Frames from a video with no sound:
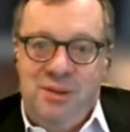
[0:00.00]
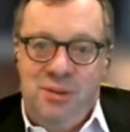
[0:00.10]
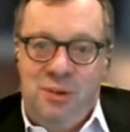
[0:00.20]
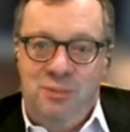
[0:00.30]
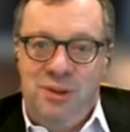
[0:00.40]

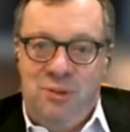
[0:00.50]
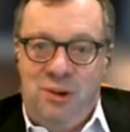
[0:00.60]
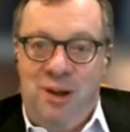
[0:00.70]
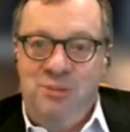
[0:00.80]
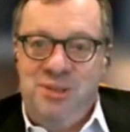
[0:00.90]
You won't be
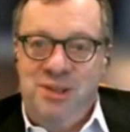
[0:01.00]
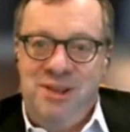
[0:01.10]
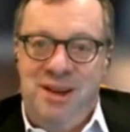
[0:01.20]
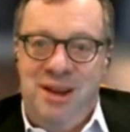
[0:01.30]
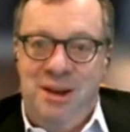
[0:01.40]
around.
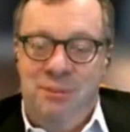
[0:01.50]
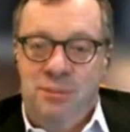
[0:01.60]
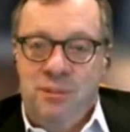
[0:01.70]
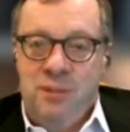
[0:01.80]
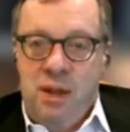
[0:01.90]

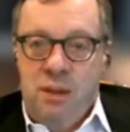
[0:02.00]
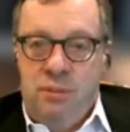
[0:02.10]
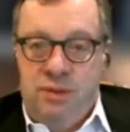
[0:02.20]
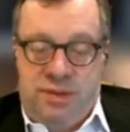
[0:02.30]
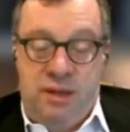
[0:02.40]

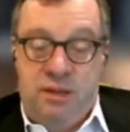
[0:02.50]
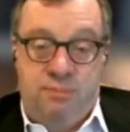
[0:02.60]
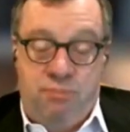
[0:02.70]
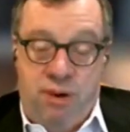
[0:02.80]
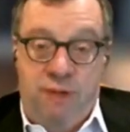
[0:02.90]
But
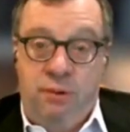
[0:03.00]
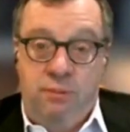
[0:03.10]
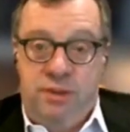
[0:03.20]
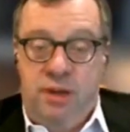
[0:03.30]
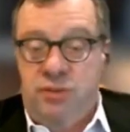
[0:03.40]
zinc's
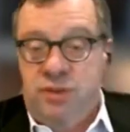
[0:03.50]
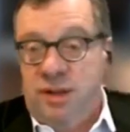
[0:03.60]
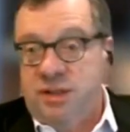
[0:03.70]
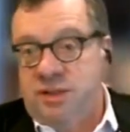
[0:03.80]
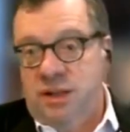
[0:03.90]
prevalent materials
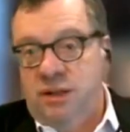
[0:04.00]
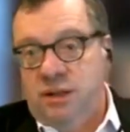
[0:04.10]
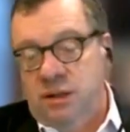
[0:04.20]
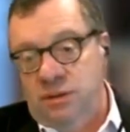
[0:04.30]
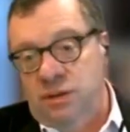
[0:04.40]
like
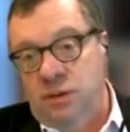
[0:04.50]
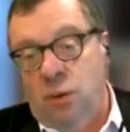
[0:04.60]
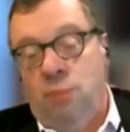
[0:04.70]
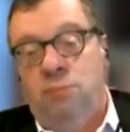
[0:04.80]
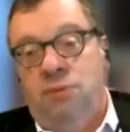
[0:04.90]
silicon,
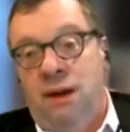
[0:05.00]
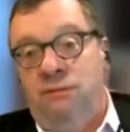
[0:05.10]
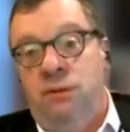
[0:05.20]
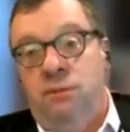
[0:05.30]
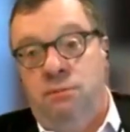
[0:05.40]

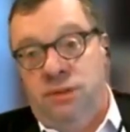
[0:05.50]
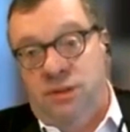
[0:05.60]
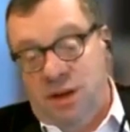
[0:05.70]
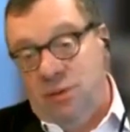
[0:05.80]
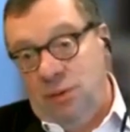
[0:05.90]
prevalent
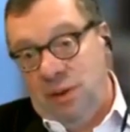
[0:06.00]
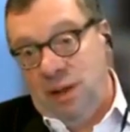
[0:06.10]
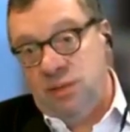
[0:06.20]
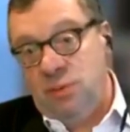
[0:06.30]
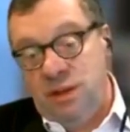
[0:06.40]
material.
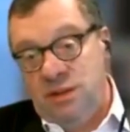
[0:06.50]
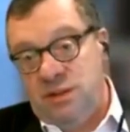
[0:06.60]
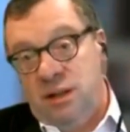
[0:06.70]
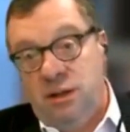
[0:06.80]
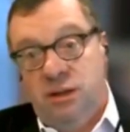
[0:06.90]
That's why the
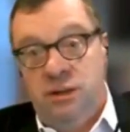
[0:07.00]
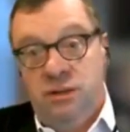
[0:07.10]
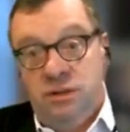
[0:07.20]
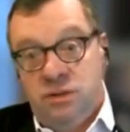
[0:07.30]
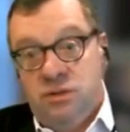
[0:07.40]
silicon
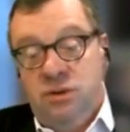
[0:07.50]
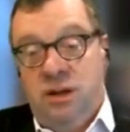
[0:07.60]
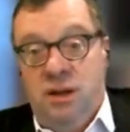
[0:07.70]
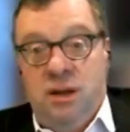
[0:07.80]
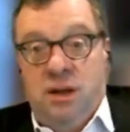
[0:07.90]

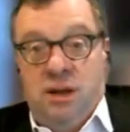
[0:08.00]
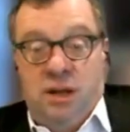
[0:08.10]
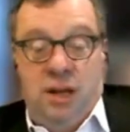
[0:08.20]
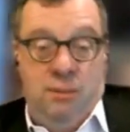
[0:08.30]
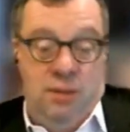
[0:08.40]
industry
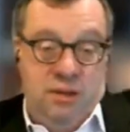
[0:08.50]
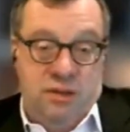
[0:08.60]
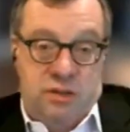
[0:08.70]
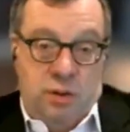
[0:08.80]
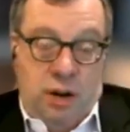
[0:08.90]
came
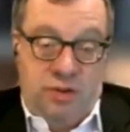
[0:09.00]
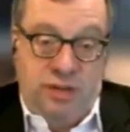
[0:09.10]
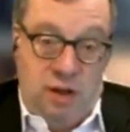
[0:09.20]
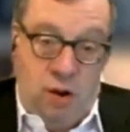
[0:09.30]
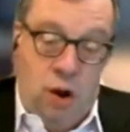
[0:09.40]
in. So our
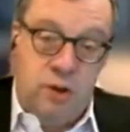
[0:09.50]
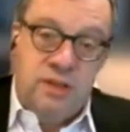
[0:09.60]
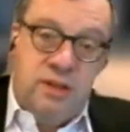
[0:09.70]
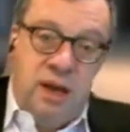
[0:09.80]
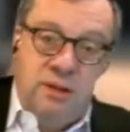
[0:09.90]
zinc
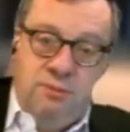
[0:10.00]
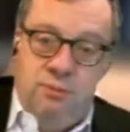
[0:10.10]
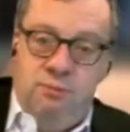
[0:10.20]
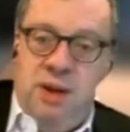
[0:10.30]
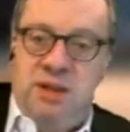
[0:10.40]

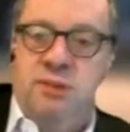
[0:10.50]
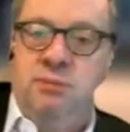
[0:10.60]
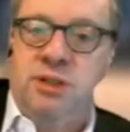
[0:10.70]
oxide-based